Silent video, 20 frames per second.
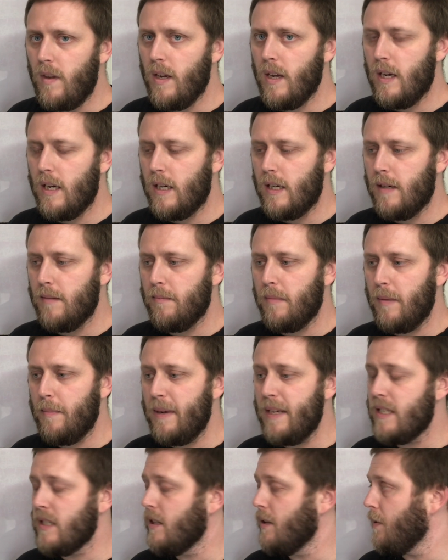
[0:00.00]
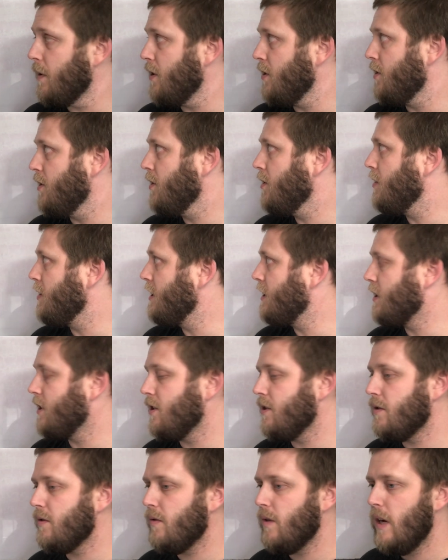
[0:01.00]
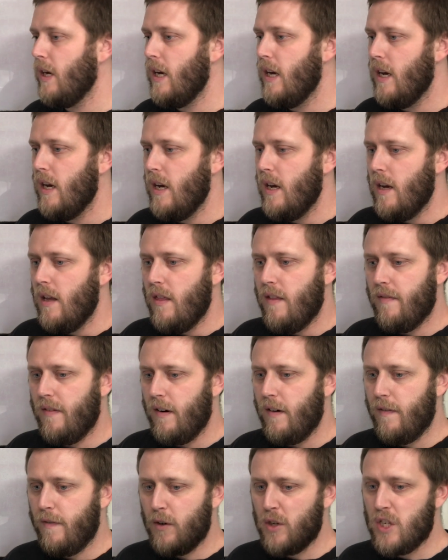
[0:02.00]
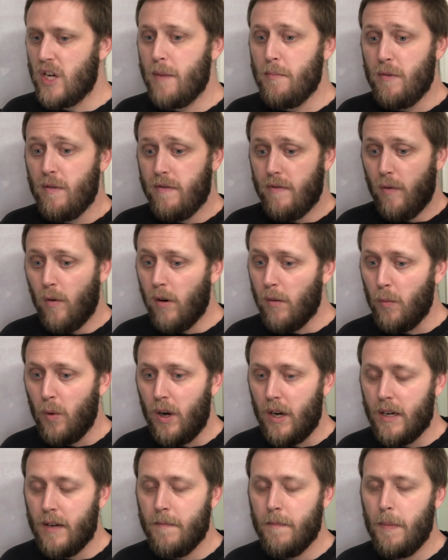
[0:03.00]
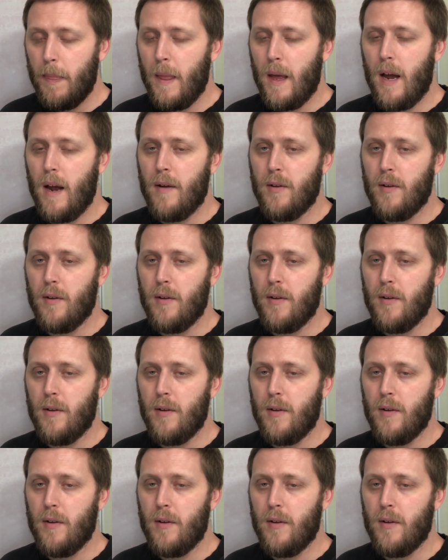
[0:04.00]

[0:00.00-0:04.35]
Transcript: But basically what you do is the very first time you form one,